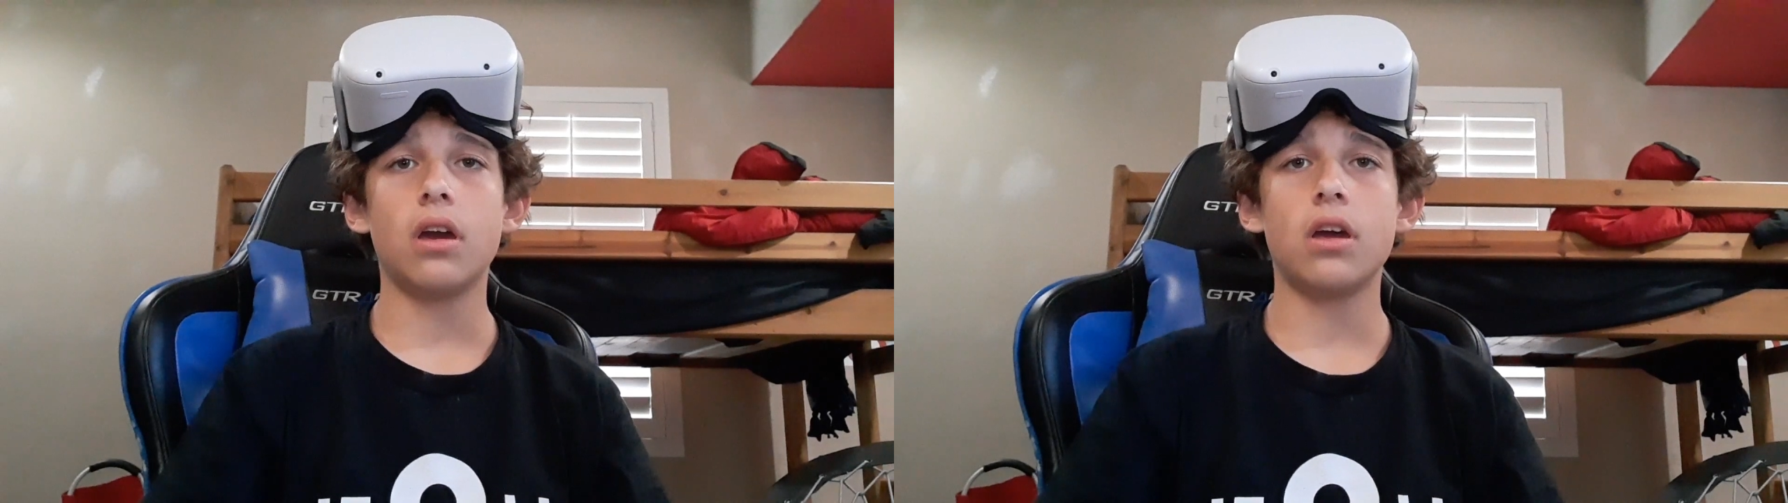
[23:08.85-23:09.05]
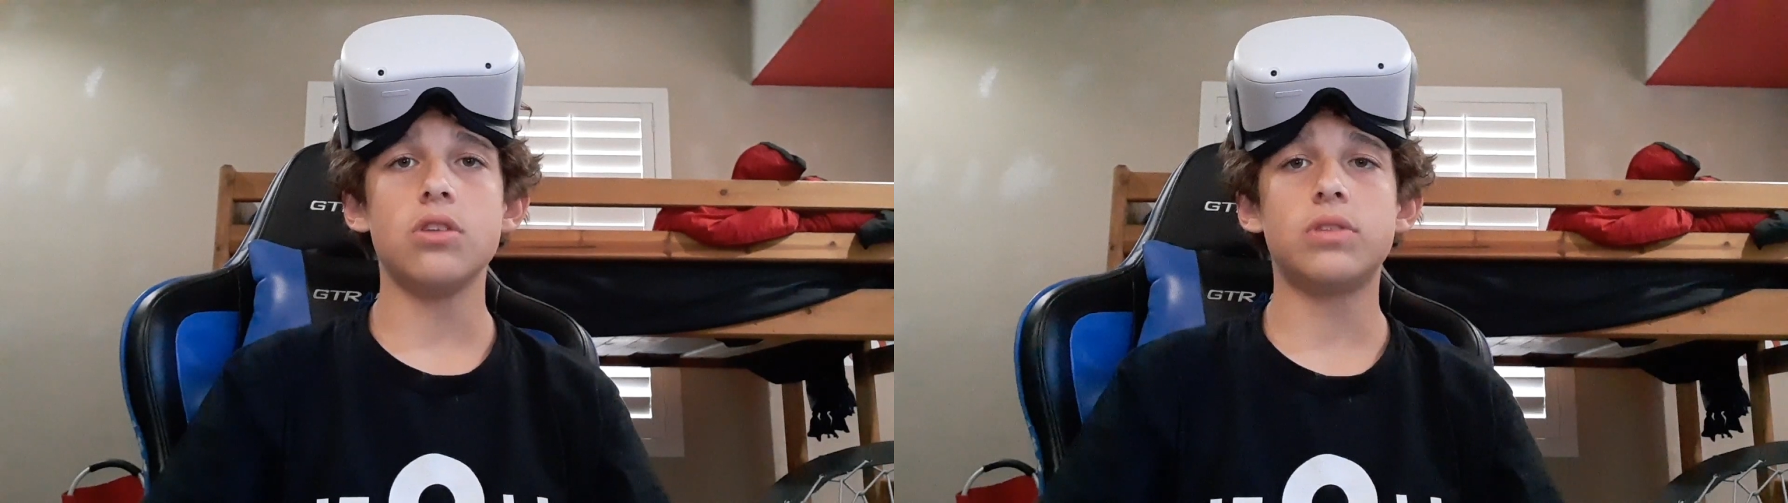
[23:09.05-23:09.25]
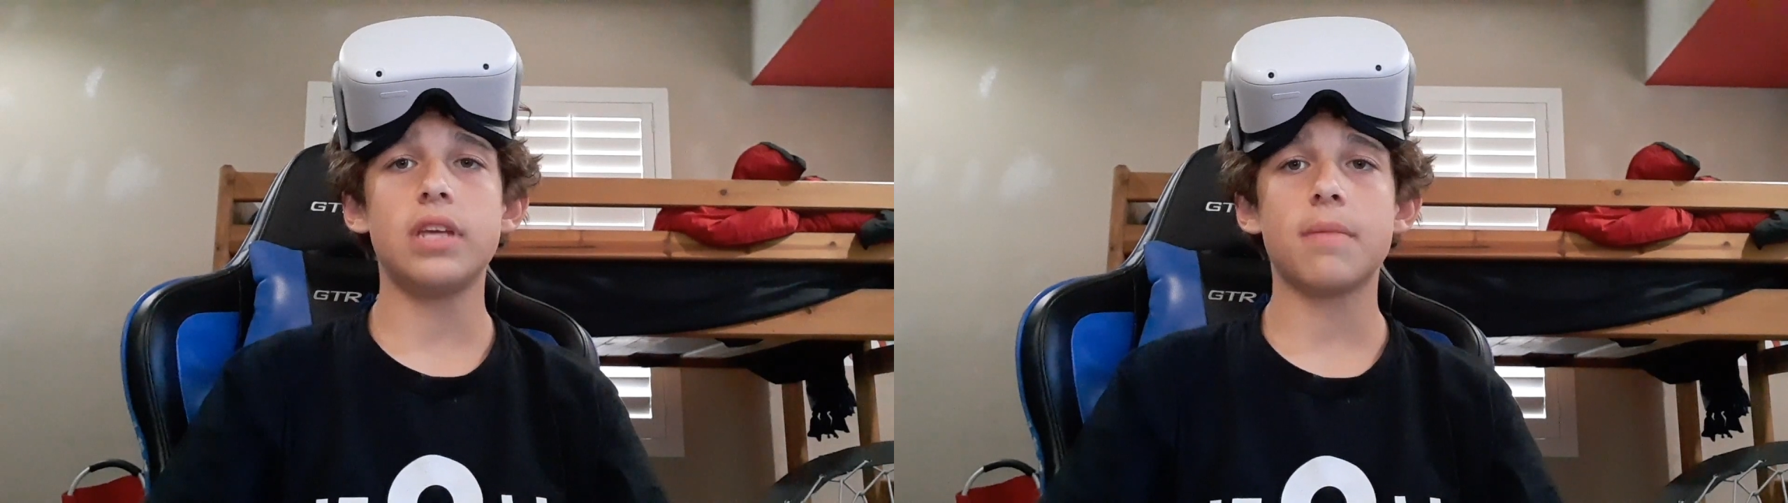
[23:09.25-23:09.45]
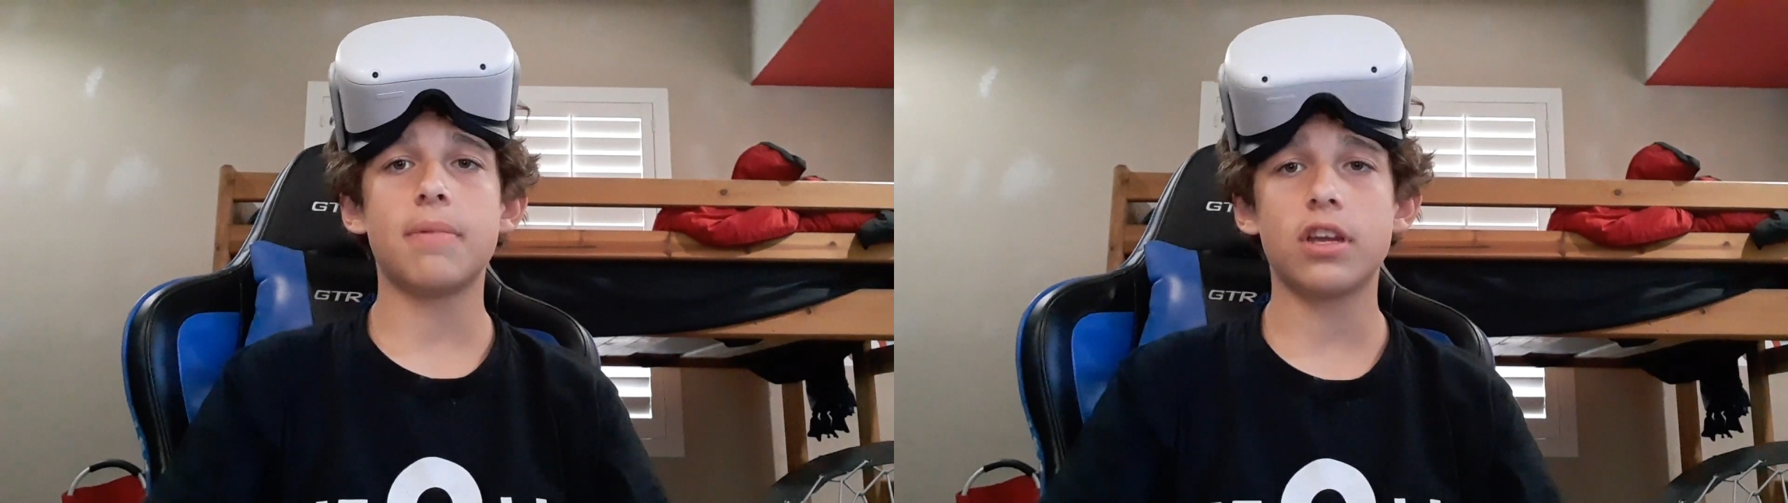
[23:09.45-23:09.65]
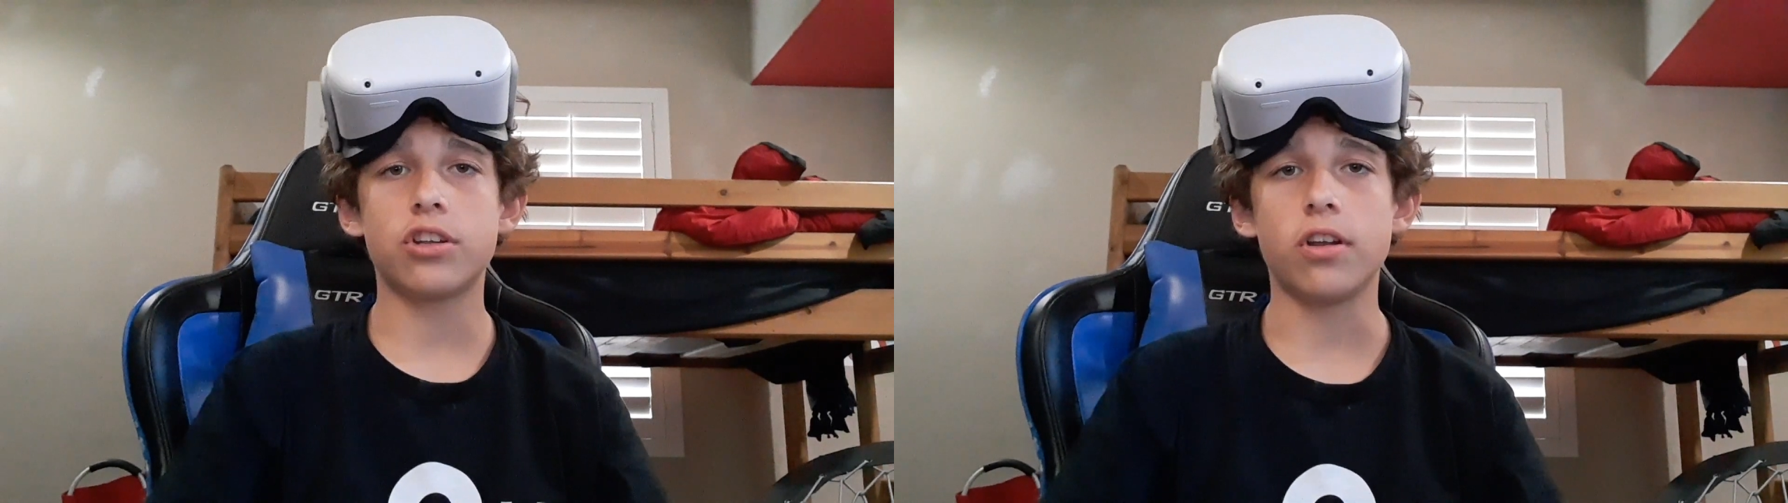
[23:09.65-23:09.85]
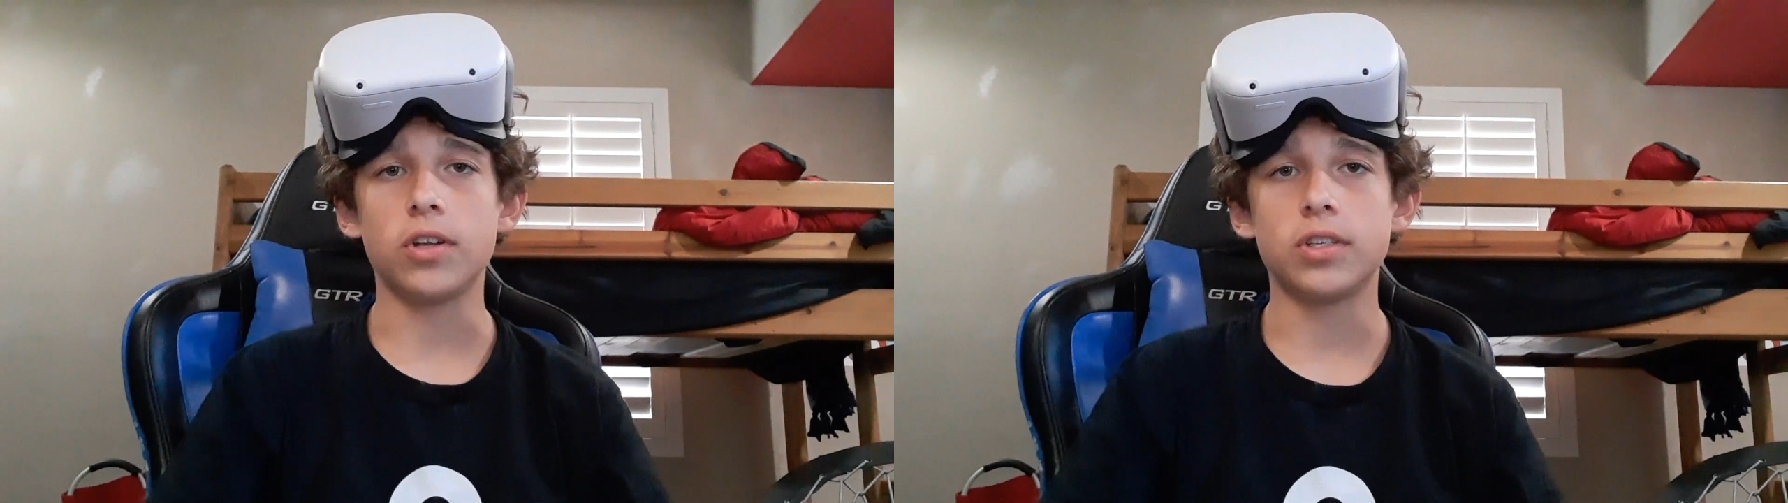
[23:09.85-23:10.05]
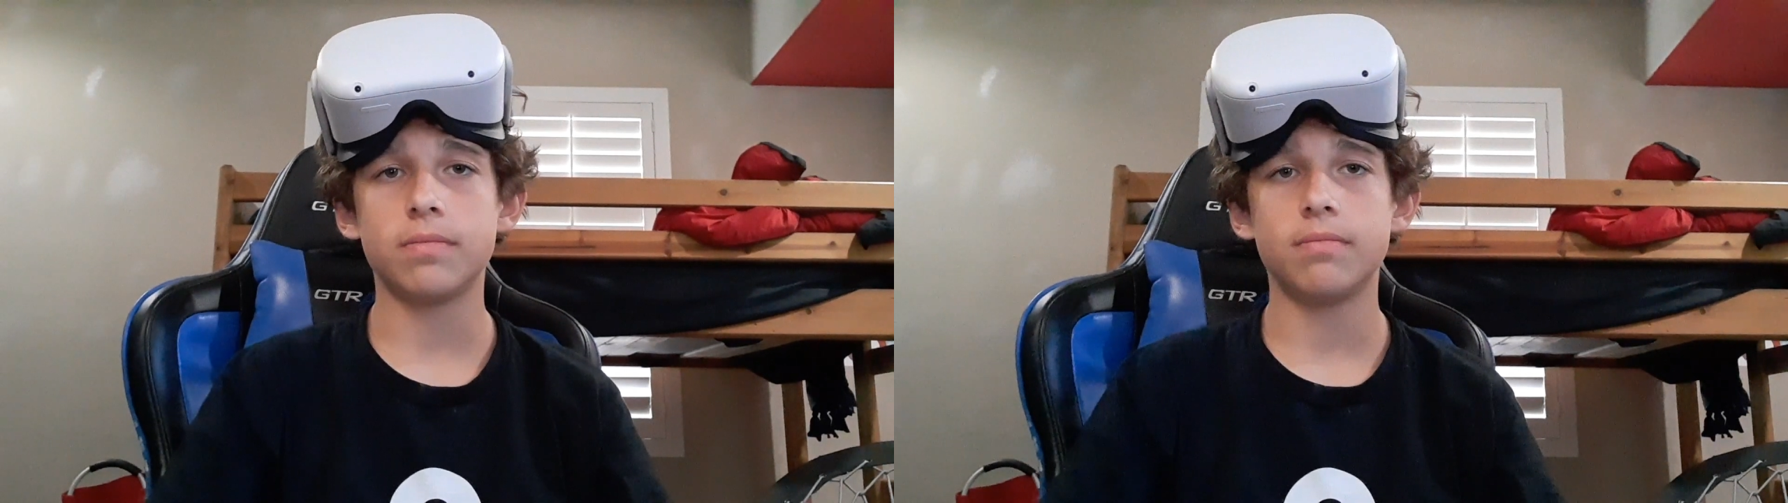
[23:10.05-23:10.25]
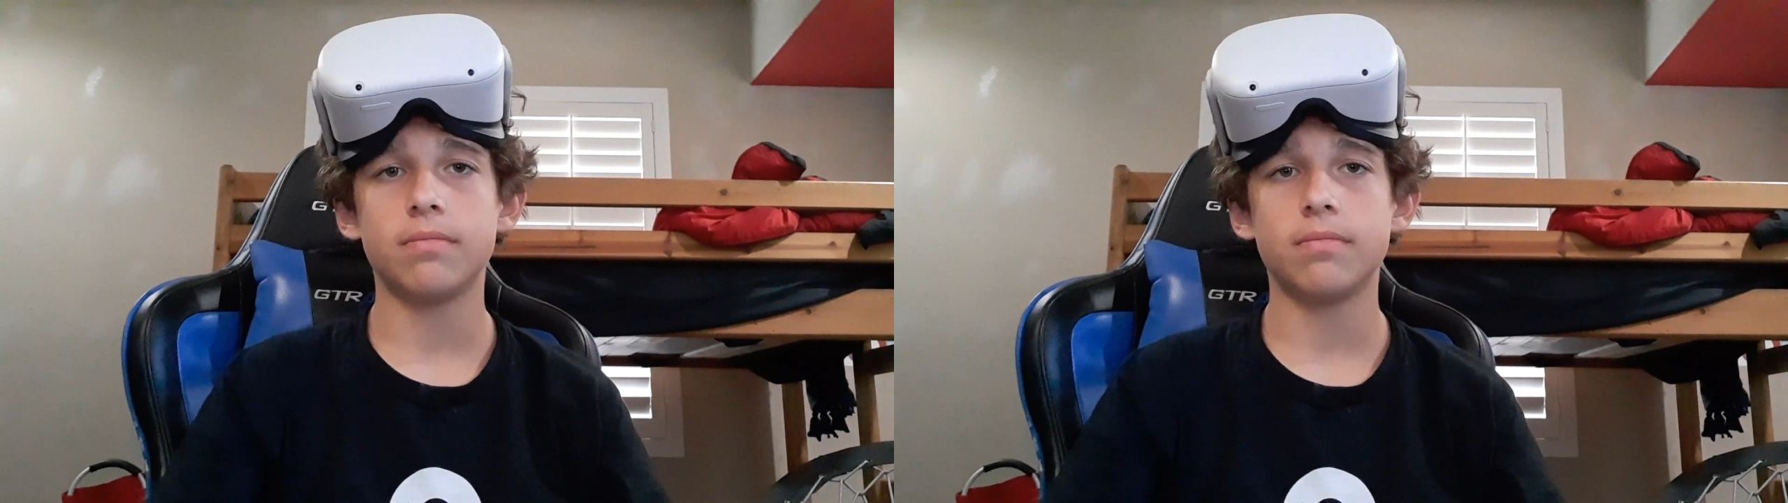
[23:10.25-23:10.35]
And you take pictures.